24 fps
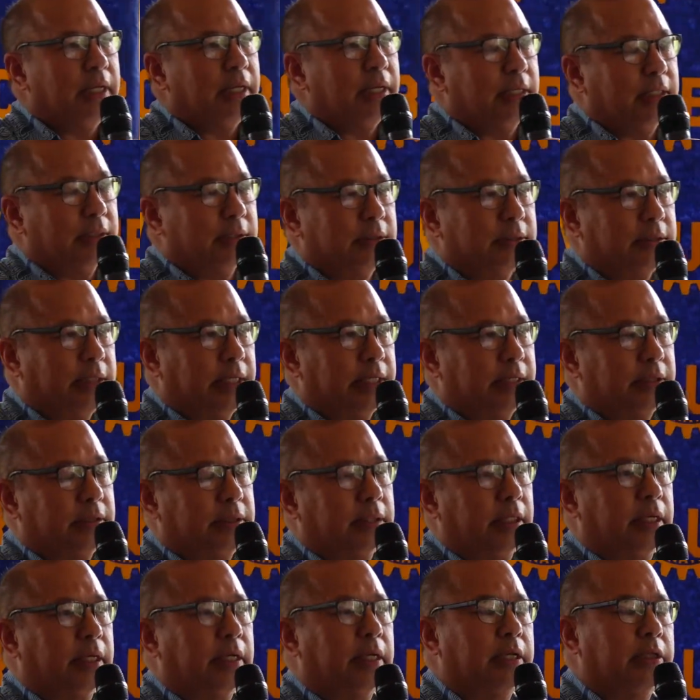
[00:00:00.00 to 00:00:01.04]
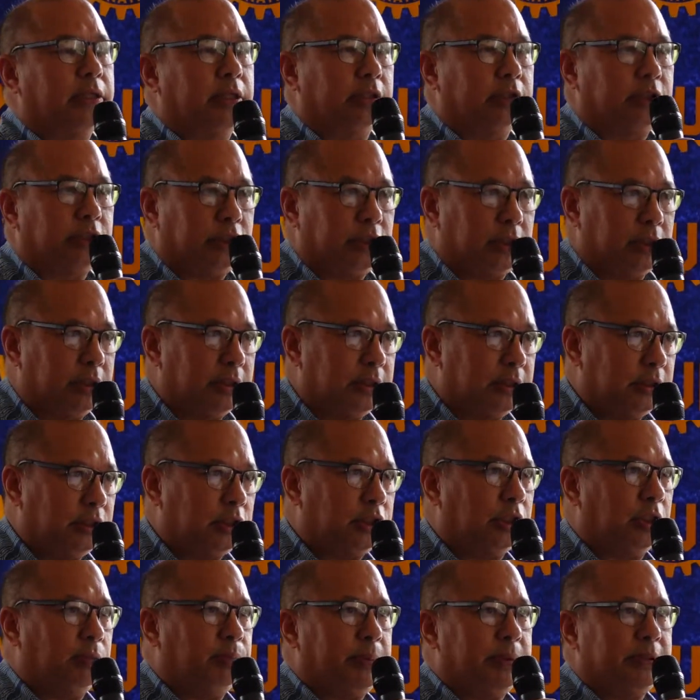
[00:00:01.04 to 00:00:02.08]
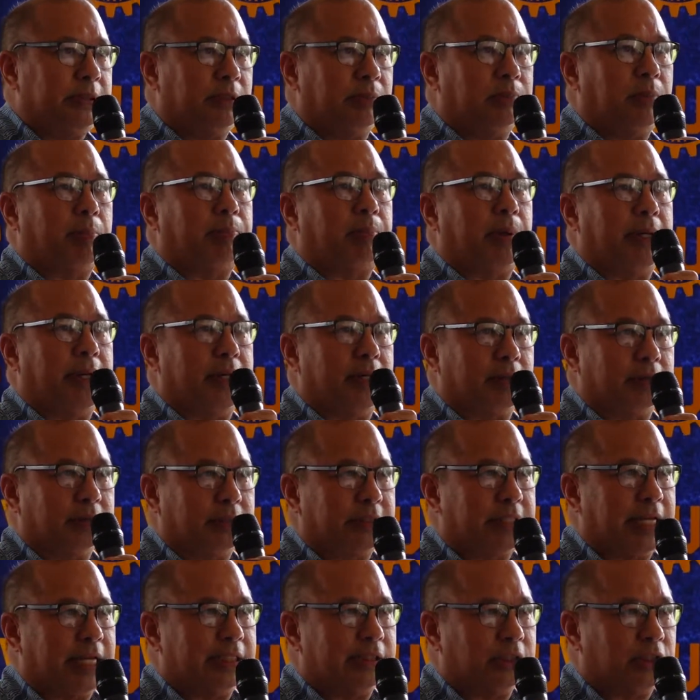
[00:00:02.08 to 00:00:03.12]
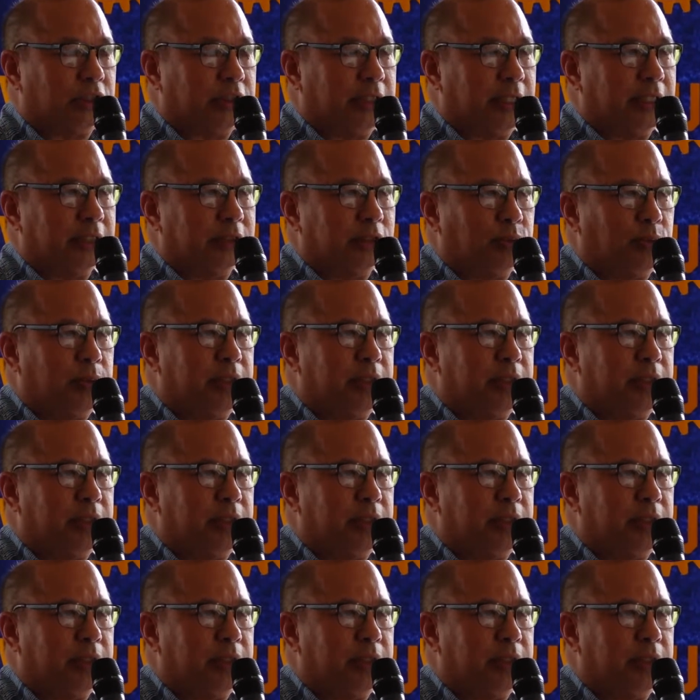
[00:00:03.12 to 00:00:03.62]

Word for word: is that uh, there certainly should be some political status change.